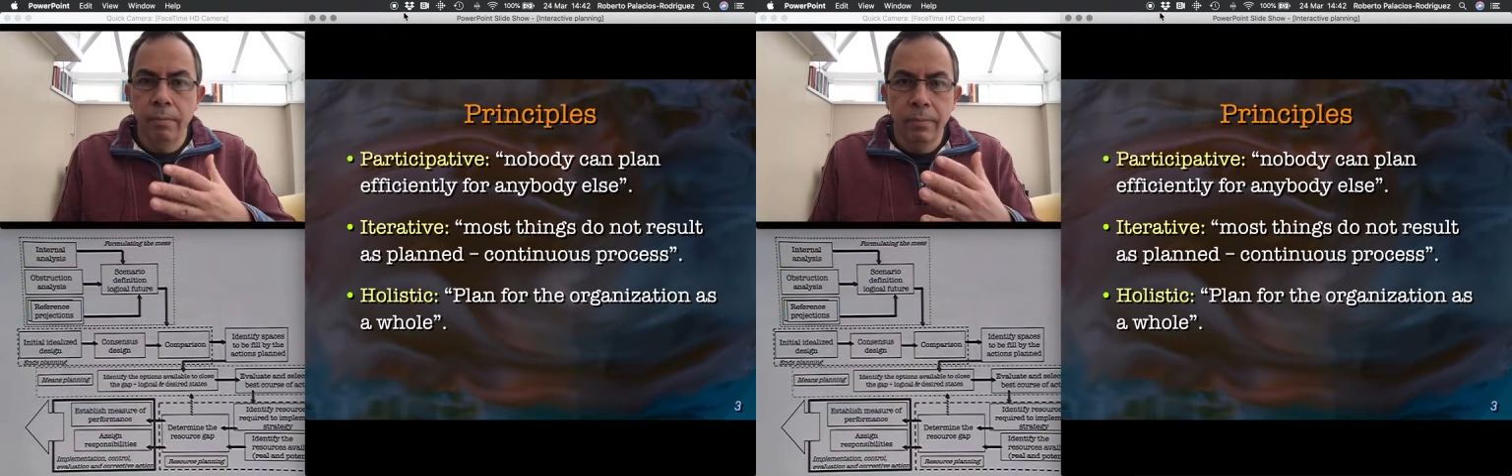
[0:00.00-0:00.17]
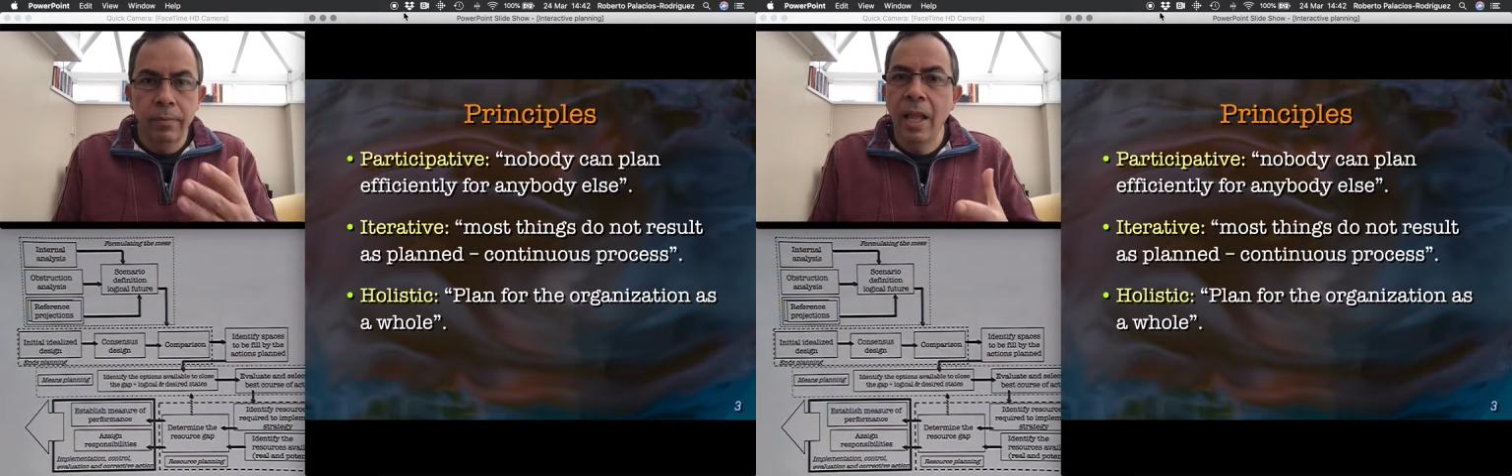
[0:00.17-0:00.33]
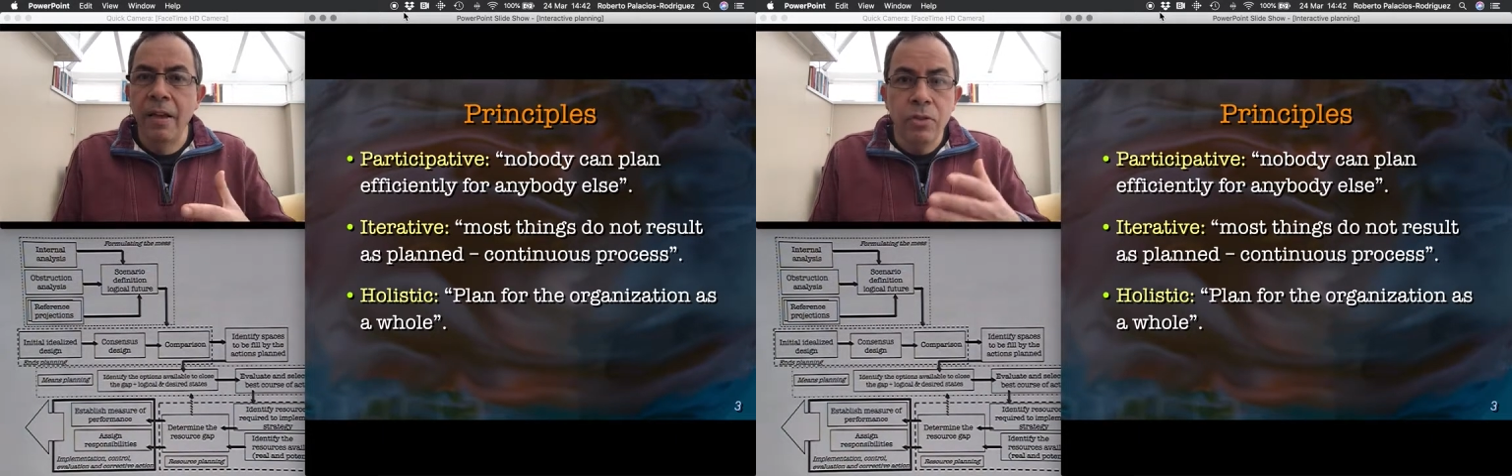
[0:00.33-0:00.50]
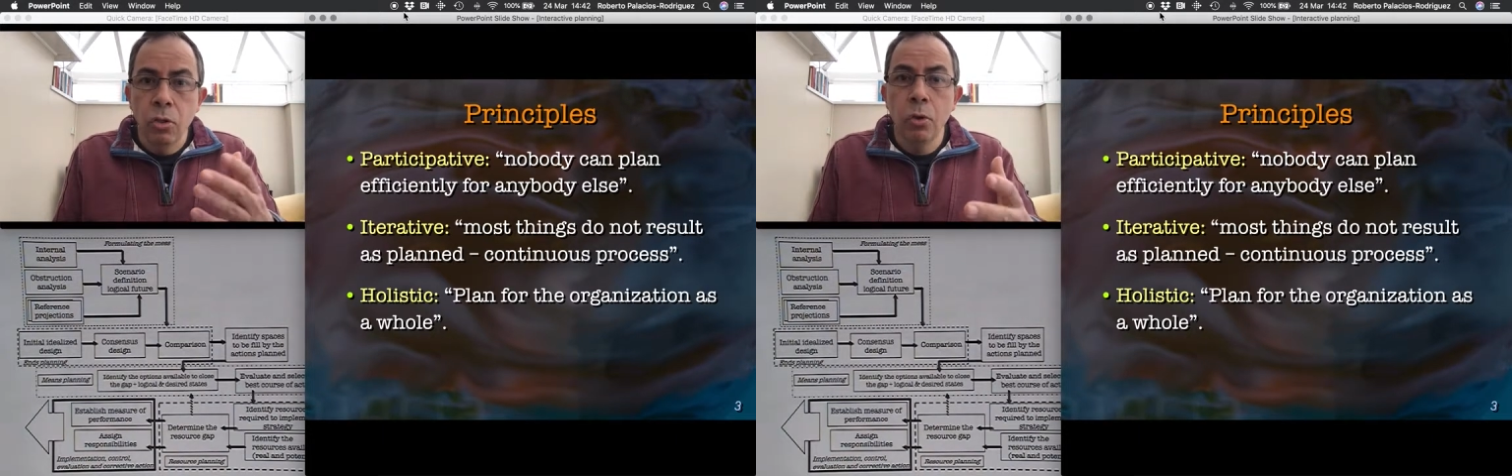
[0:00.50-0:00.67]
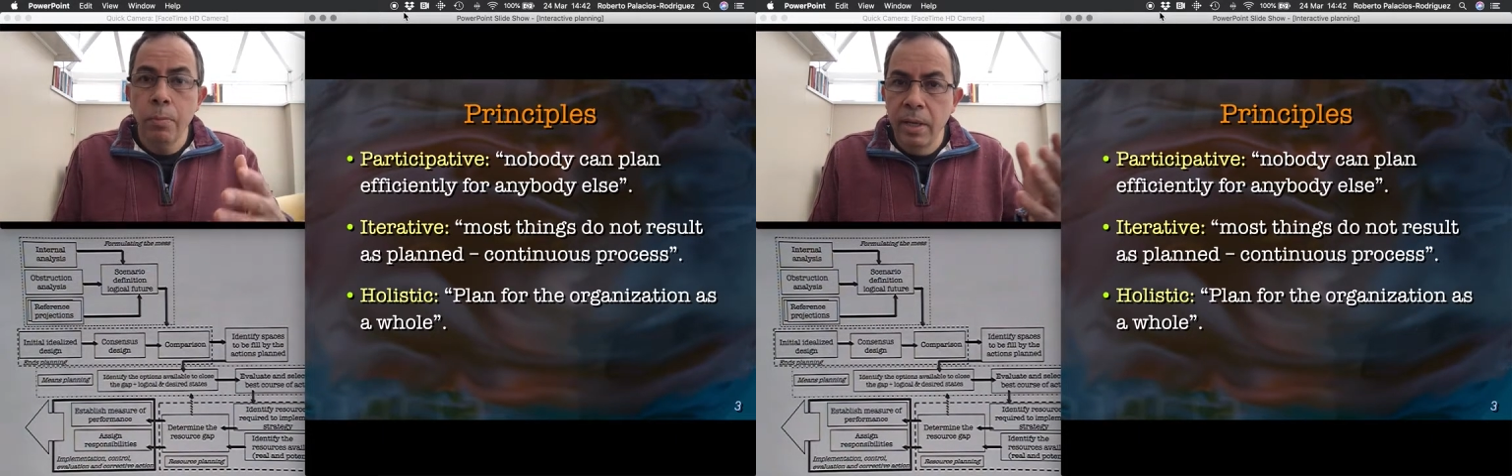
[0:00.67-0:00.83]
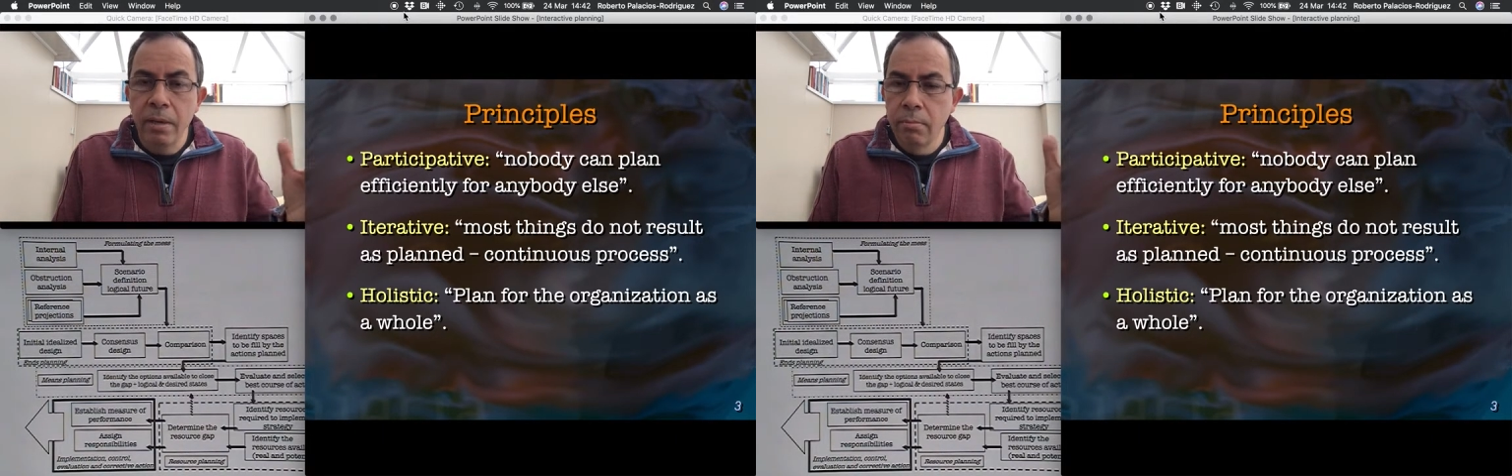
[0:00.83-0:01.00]
Life took
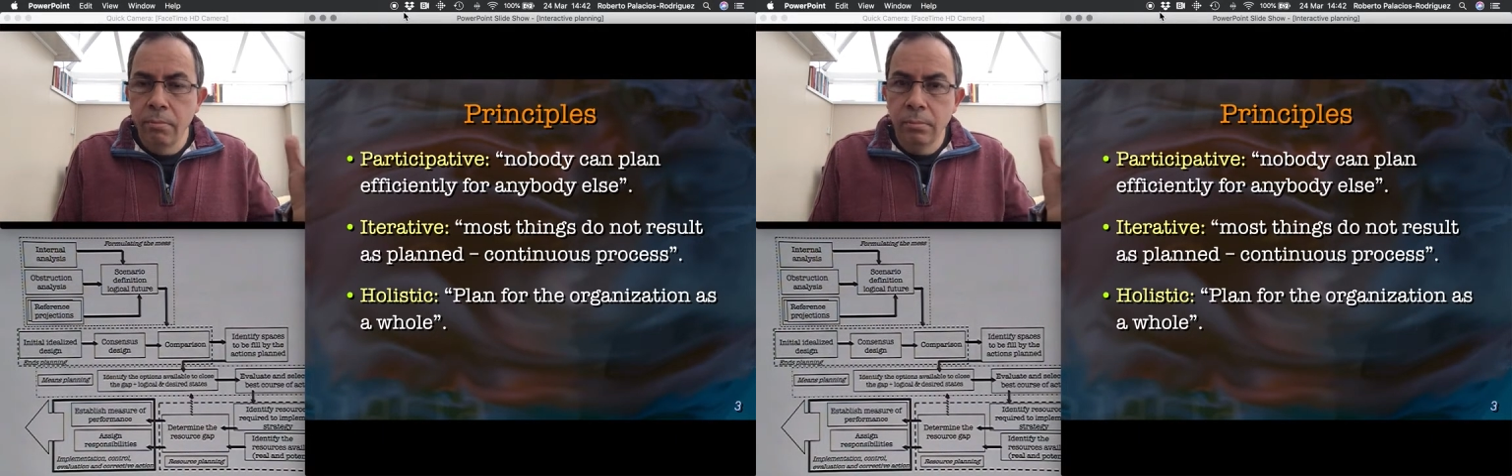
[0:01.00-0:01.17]
me